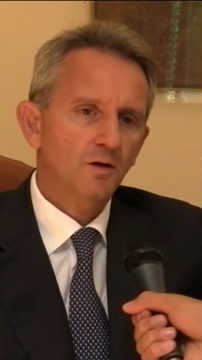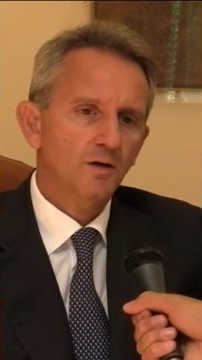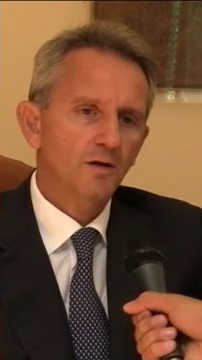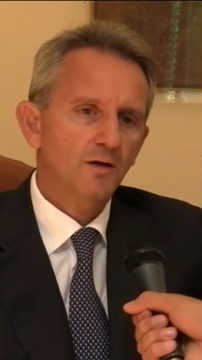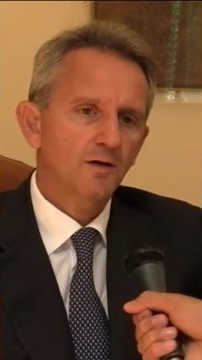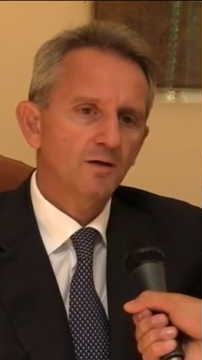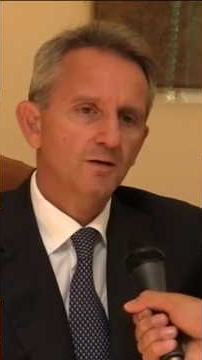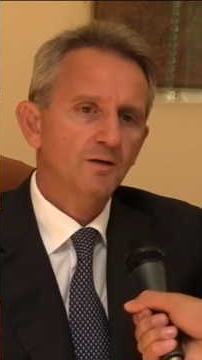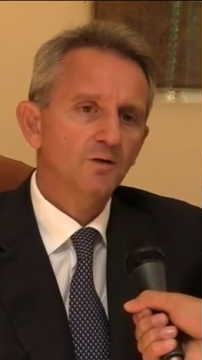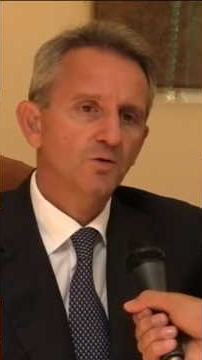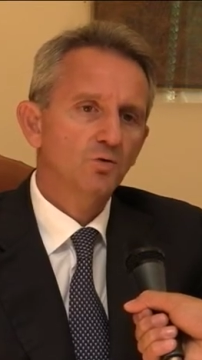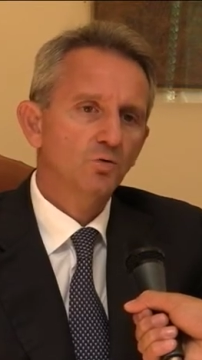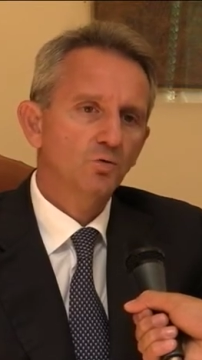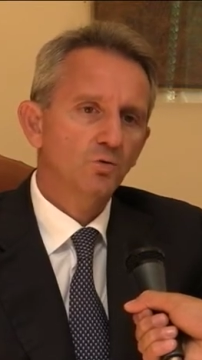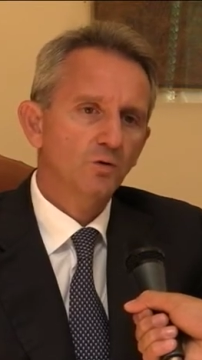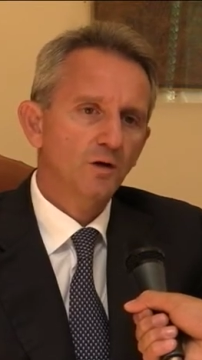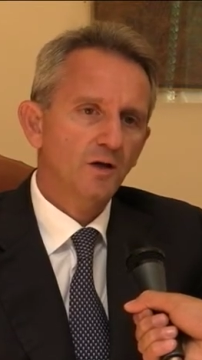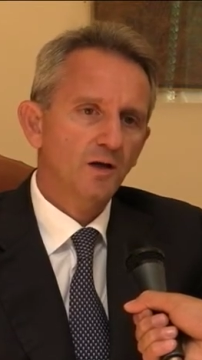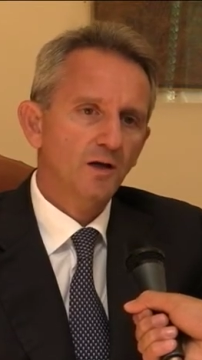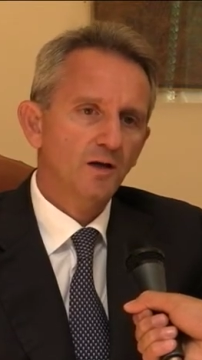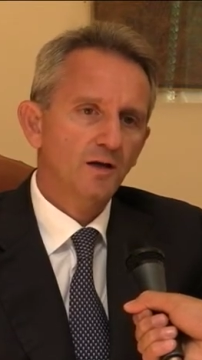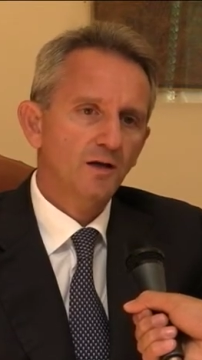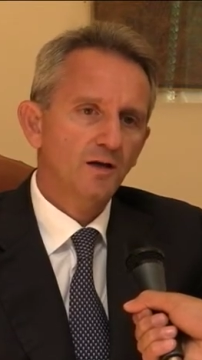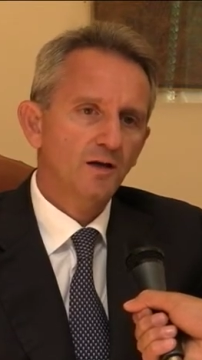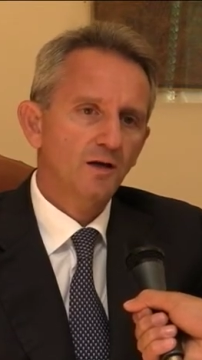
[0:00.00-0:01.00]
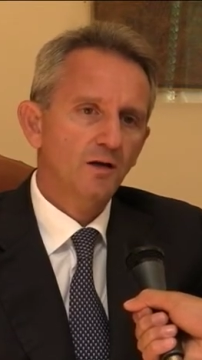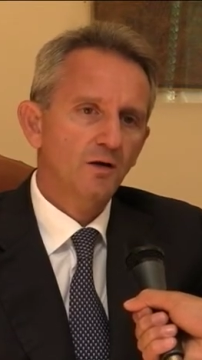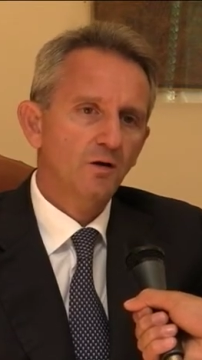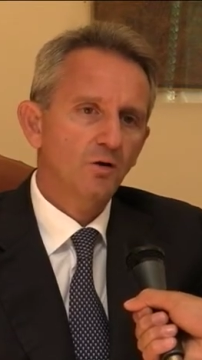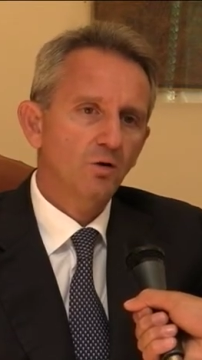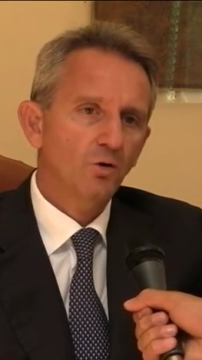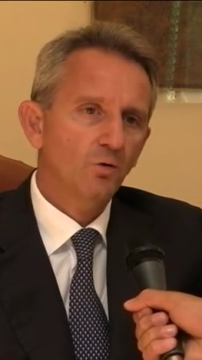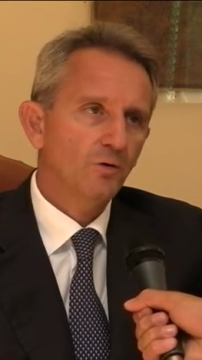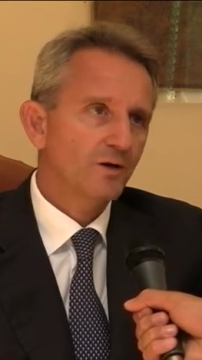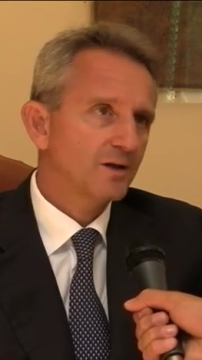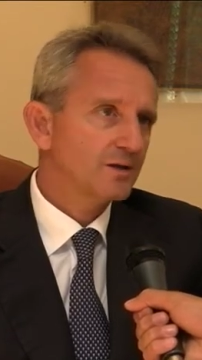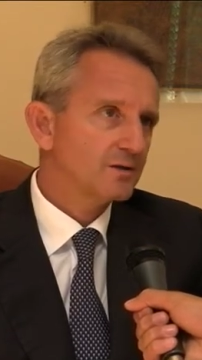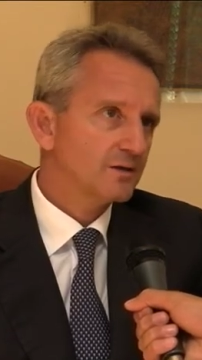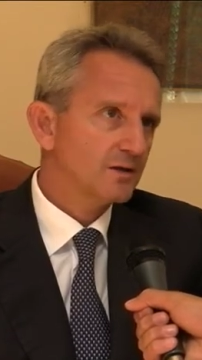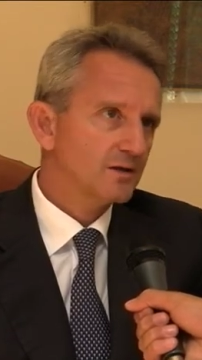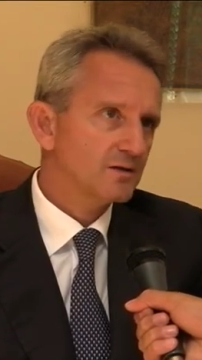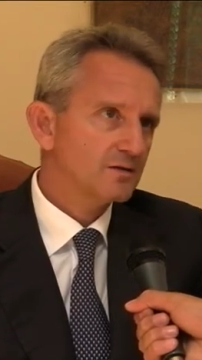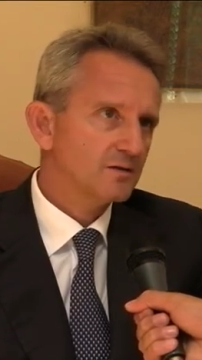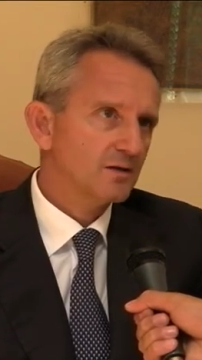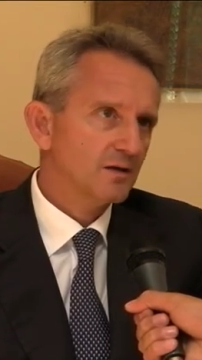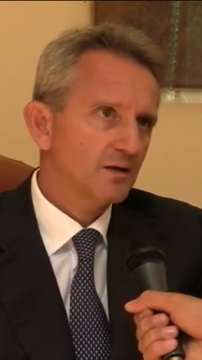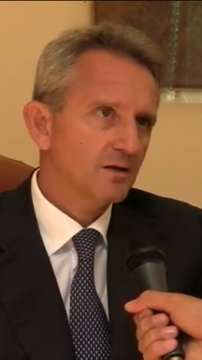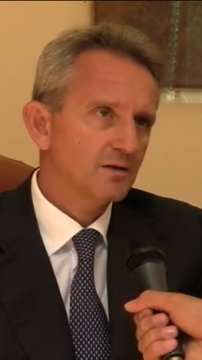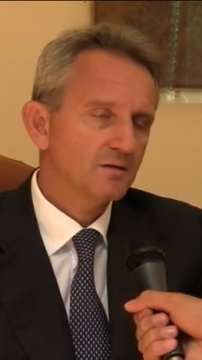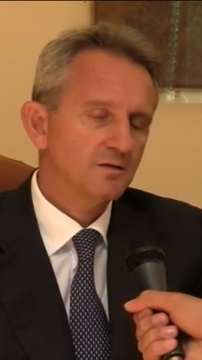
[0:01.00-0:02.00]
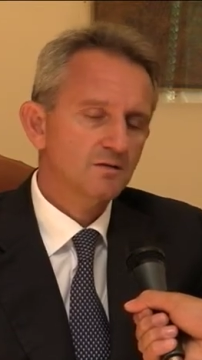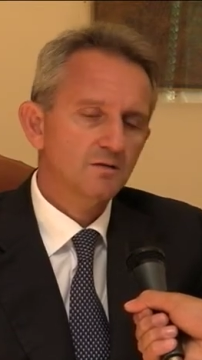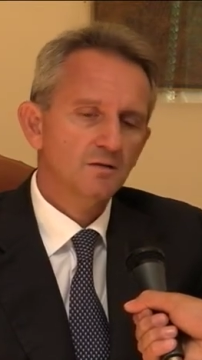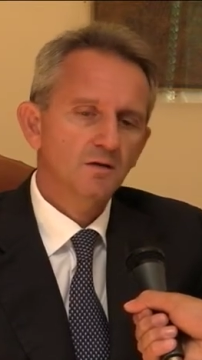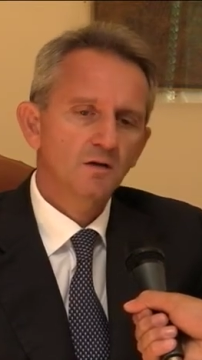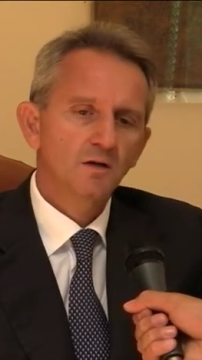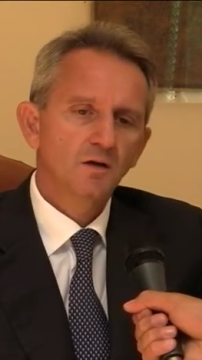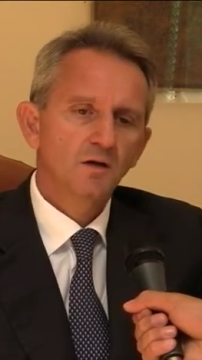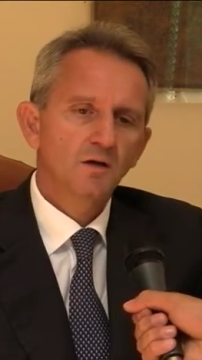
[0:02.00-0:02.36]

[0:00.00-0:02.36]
enduring uh, low interest rates,